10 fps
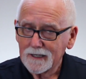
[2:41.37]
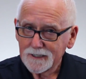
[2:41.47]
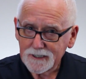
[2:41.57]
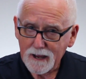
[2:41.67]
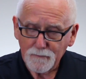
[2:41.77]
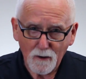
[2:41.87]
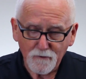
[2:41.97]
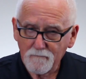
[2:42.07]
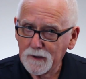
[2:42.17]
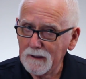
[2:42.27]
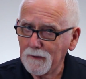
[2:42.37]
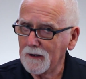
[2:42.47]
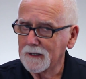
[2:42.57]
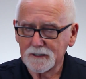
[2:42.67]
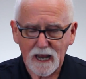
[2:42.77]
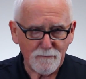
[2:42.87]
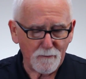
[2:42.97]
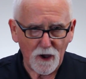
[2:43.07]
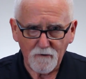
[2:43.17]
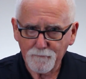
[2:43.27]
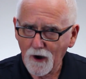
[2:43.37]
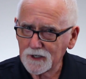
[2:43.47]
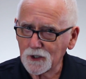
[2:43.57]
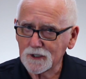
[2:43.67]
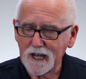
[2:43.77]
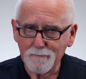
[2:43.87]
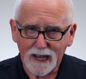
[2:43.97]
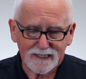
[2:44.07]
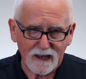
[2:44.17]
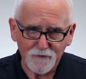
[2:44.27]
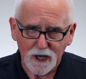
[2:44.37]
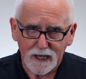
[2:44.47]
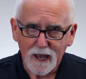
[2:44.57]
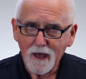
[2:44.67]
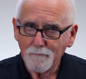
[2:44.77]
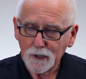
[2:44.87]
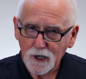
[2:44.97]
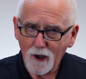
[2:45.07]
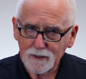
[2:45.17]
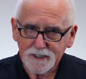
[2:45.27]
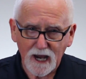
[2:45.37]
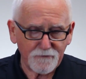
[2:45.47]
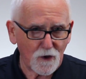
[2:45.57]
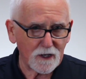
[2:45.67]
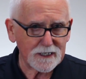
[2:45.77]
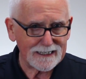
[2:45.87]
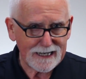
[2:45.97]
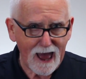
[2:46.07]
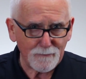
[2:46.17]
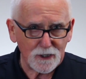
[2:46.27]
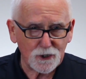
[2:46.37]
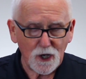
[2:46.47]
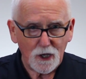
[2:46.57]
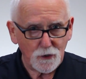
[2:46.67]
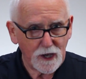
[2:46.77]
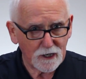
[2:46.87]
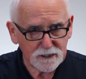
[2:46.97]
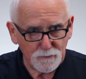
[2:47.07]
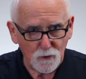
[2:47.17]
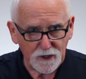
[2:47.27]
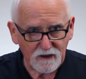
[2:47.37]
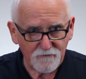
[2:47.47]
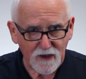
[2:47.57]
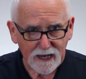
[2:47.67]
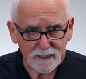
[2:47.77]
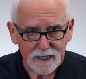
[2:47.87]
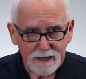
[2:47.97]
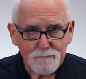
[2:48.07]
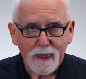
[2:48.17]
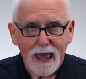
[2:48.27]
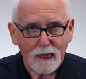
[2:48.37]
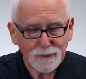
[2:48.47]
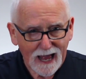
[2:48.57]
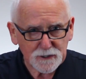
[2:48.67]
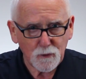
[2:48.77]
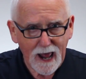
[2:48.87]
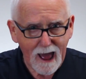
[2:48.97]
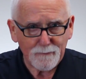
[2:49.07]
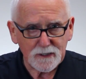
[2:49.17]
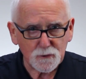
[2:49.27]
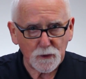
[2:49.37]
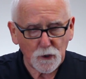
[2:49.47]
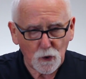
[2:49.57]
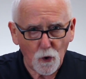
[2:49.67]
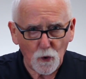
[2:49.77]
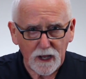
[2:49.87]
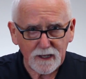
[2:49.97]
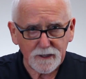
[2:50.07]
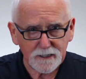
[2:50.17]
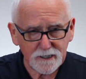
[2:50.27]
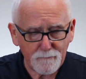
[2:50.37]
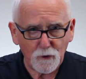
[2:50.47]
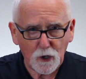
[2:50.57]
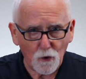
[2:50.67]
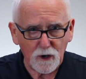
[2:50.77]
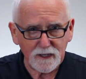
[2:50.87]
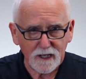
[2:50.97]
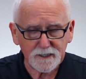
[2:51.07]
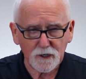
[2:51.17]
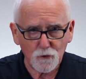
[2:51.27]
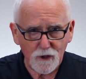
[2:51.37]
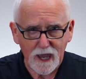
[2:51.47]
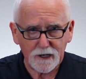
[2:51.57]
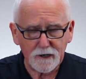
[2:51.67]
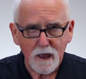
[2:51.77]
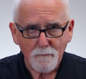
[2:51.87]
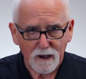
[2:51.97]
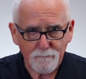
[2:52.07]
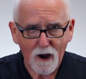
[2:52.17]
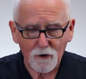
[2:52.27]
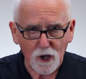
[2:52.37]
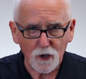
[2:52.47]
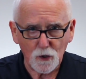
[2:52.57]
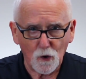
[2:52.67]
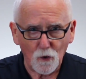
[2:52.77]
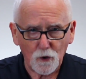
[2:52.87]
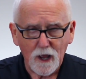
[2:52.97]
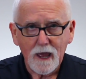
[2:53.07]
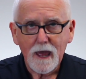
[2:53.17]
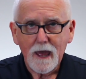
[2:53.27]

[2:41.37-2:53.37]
Same number of people, same amount of pressure, same activity, but now instead of causing damage, you get a smoothing effect. And that's what happens with the coating, the slippery coating that's created by Paragon Gold.